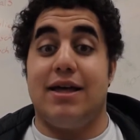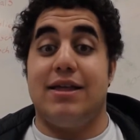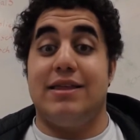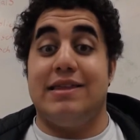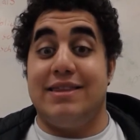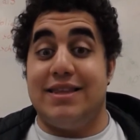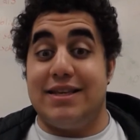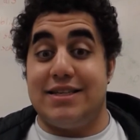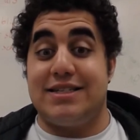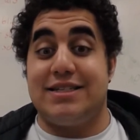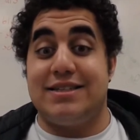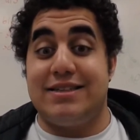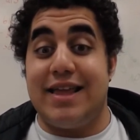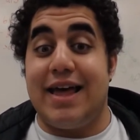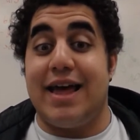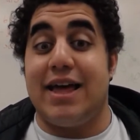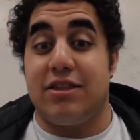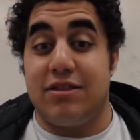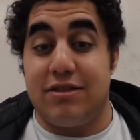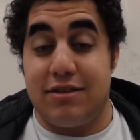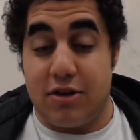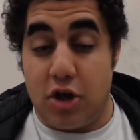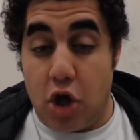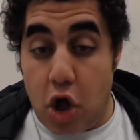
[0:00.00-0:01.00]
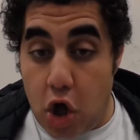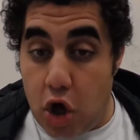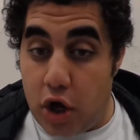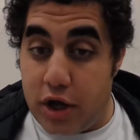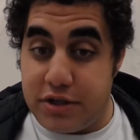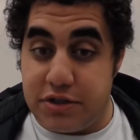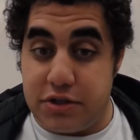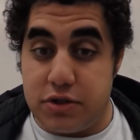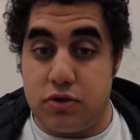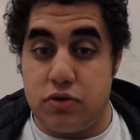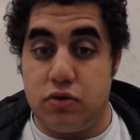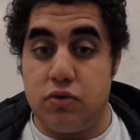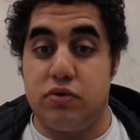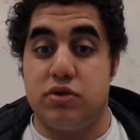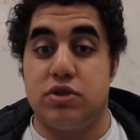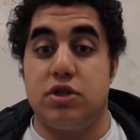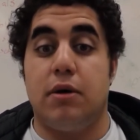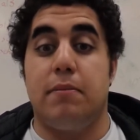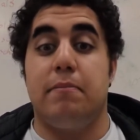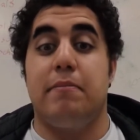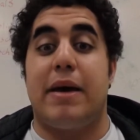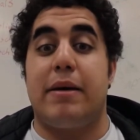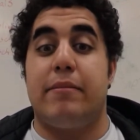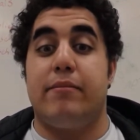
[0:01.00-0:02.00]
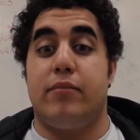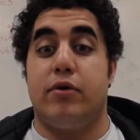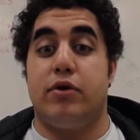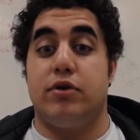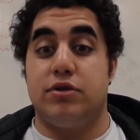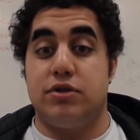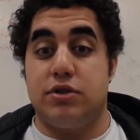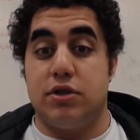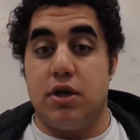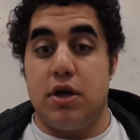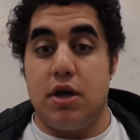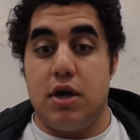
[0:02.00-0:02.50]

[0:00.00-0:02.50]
this death caused to some members